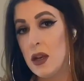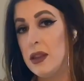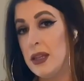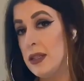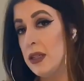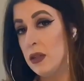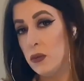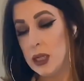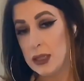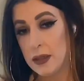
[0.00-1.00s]
authentic
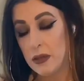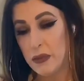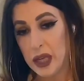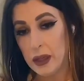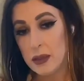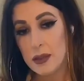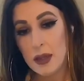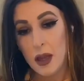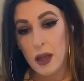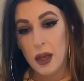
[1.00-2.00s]
YSL bags.
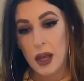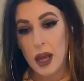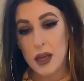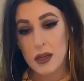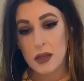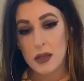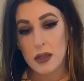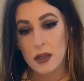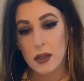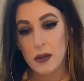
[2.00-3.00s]
And
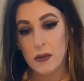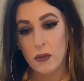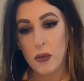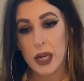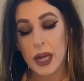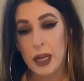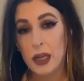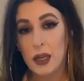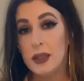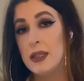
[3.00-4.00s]
when I
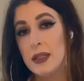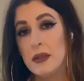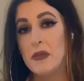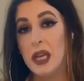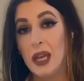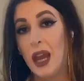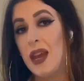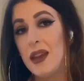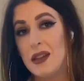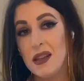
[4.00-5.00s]
got this in my
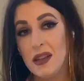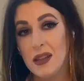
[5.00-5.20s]
hand,